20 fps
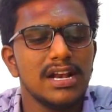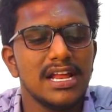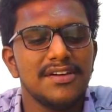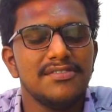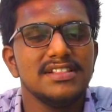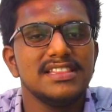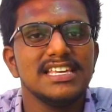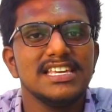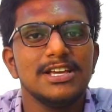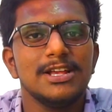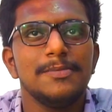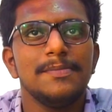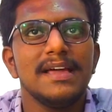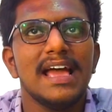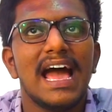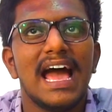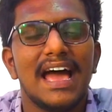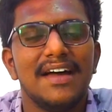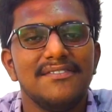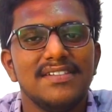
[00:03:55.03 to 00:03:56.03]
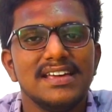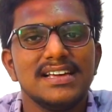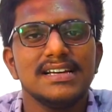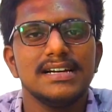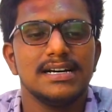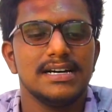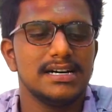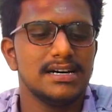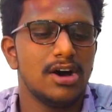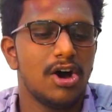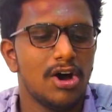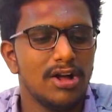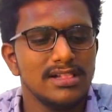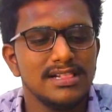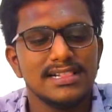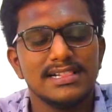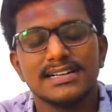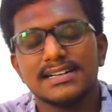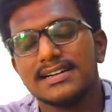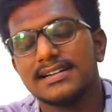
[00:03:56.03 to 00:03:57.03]
Everything you'll be having all
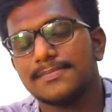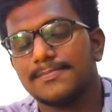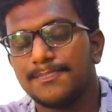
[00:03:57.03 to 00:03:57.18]
the